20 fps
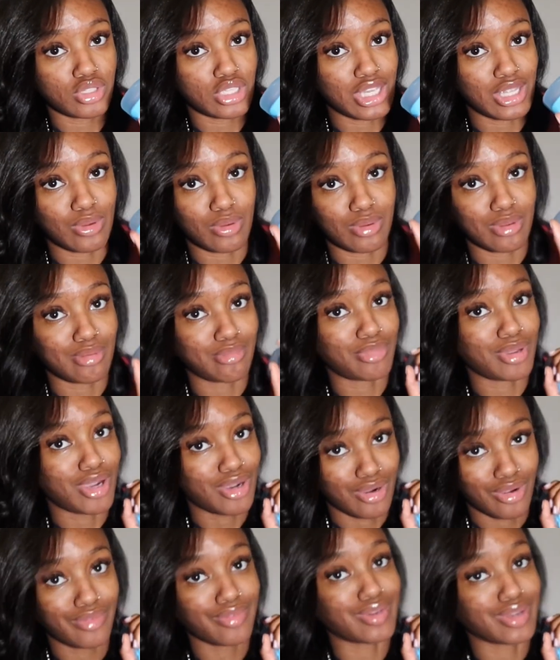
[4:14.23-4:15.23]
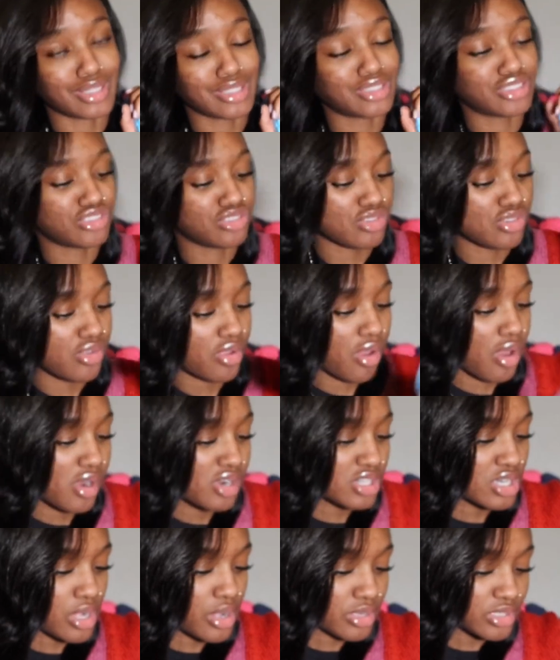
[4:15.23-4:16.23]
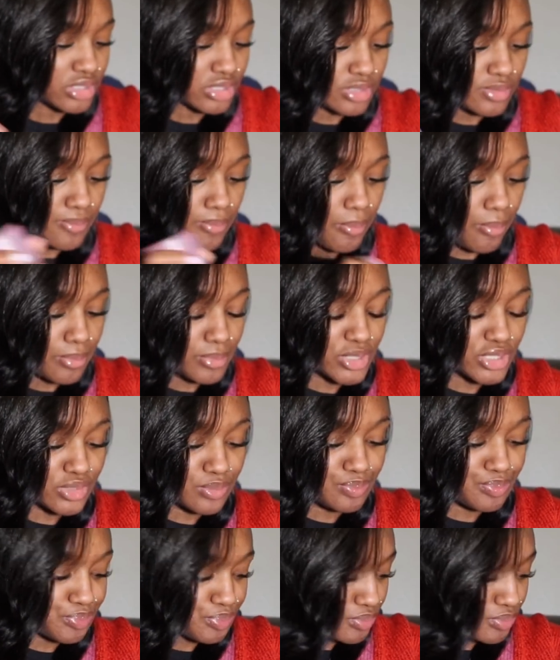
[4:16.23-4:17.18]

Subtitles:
Secret Powder Fresh. But